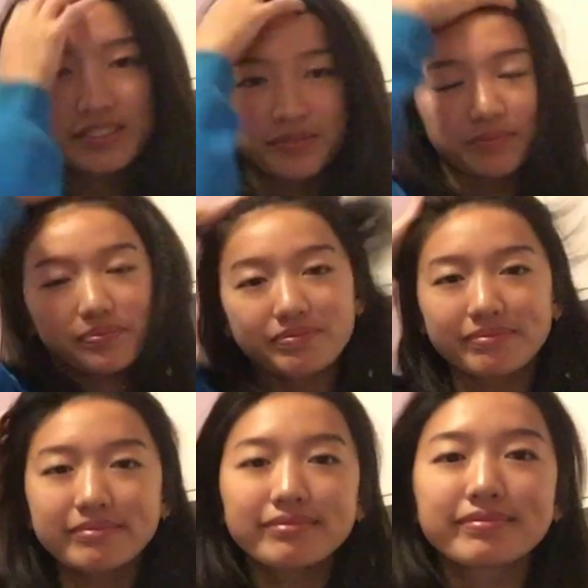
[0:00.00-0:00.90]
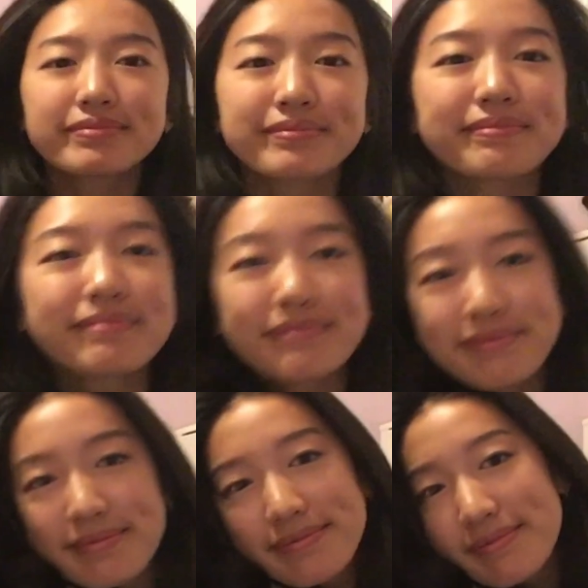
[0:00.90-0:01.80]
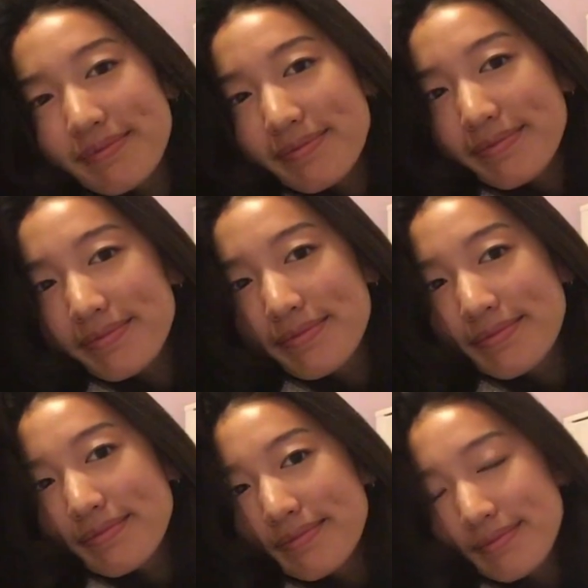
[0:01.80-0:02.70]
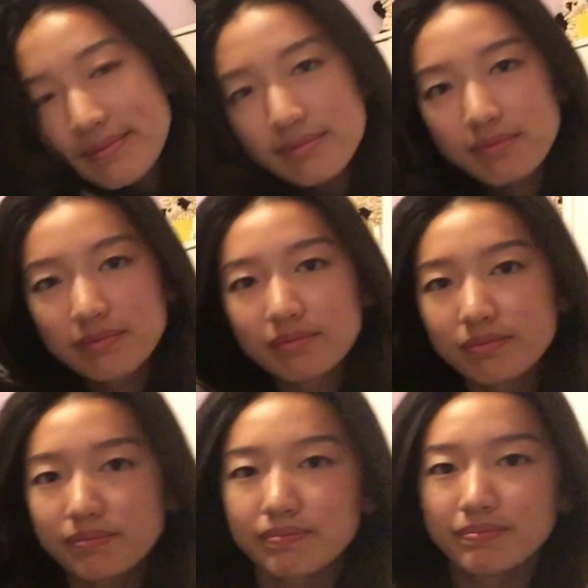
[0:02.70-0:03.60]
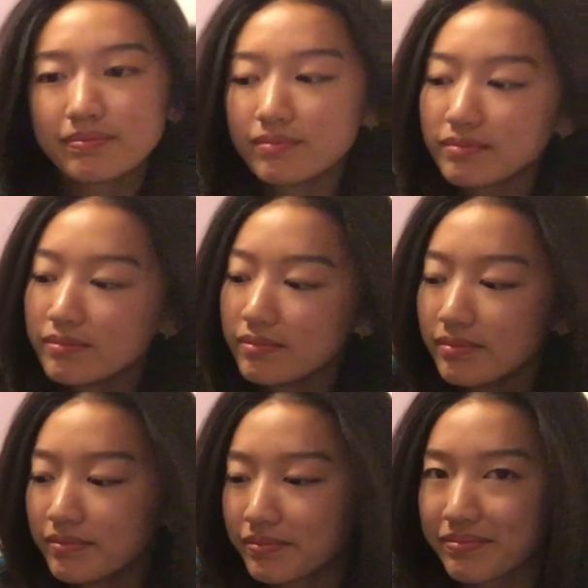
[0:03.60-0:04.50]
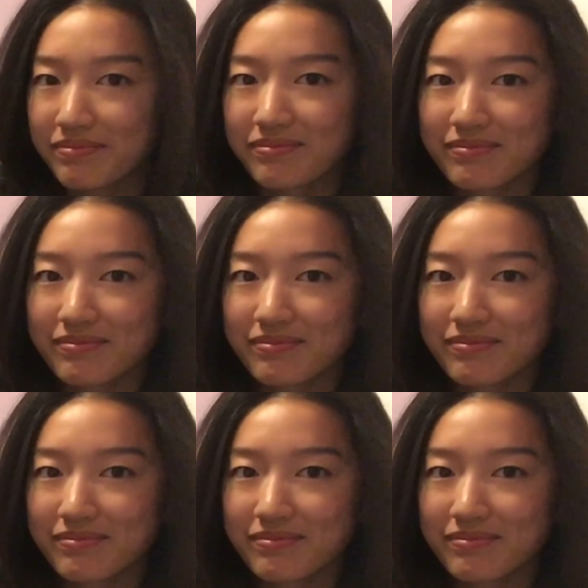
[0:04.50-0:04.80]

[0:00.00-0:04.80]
(silent)